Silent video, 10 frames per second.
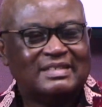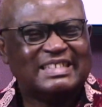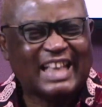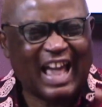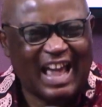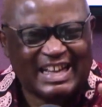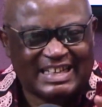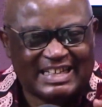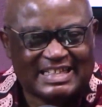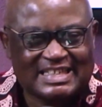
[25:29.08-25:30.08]
the
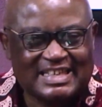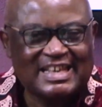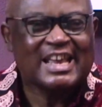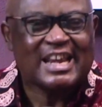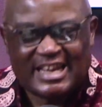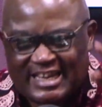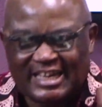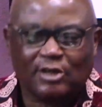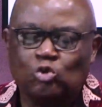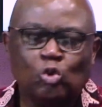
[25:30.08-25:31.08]
NDC
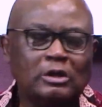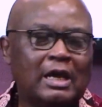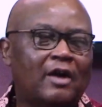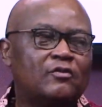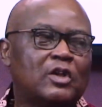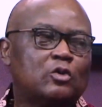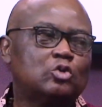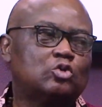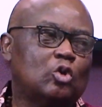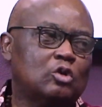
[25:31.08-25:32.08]
did not have the
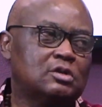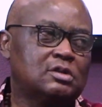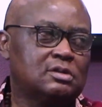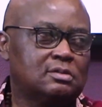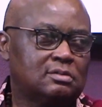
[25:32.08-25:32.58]
results.